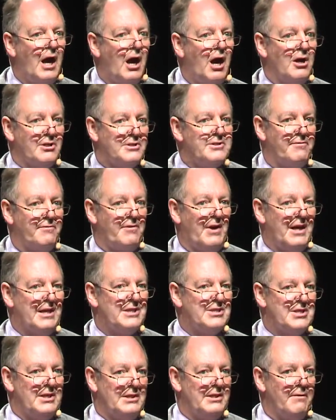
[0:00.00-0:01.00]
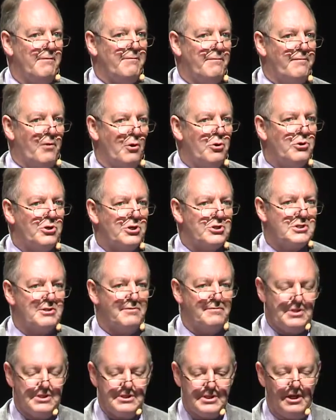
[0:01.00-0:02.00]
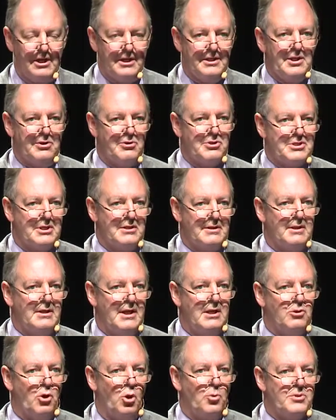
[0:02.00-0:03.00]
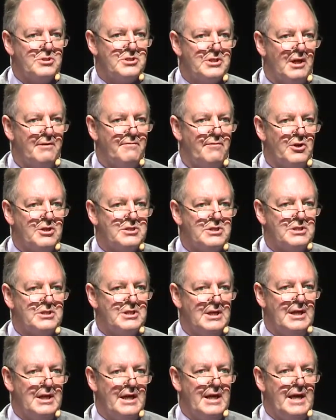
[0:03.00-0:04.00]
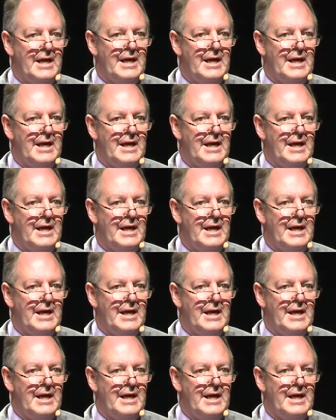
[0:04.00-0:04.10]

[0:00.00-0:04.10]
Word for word: artifacts in the focus of design, there is an enormous diversity